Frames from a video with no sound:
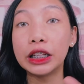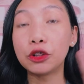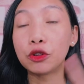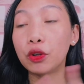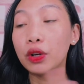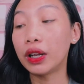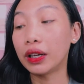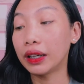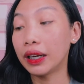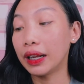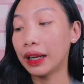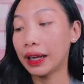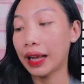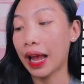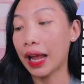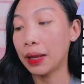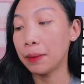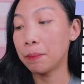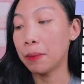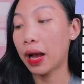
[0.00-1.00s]
dito lang
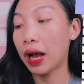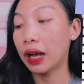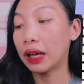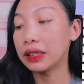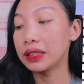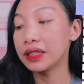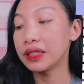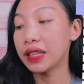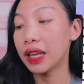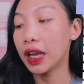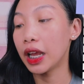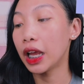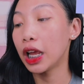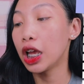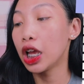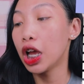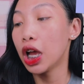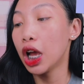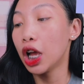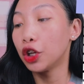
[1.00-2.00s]
nagkaiba kasi
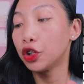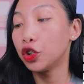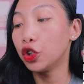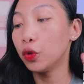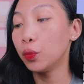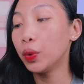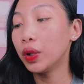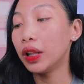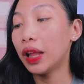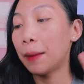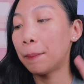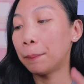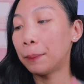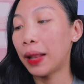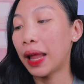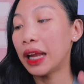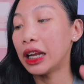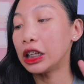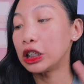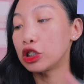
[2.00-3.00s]
you will
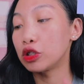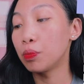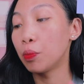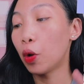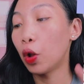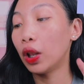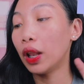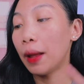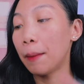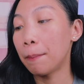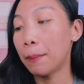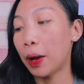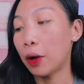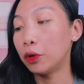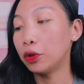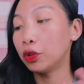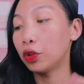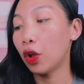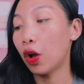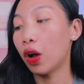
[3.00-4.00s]
apply a small
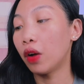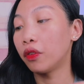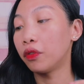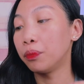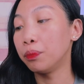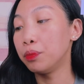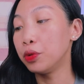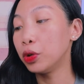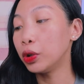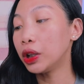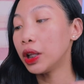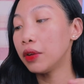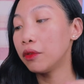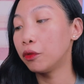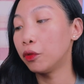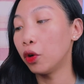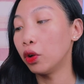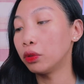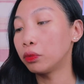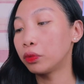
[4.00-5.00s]
amount of Beauty
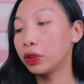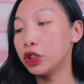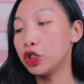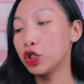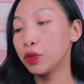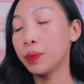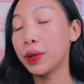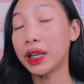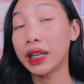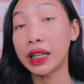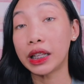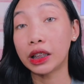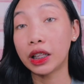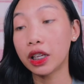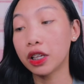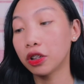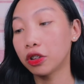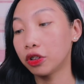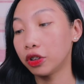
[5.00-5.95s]
Vault Rejuvenating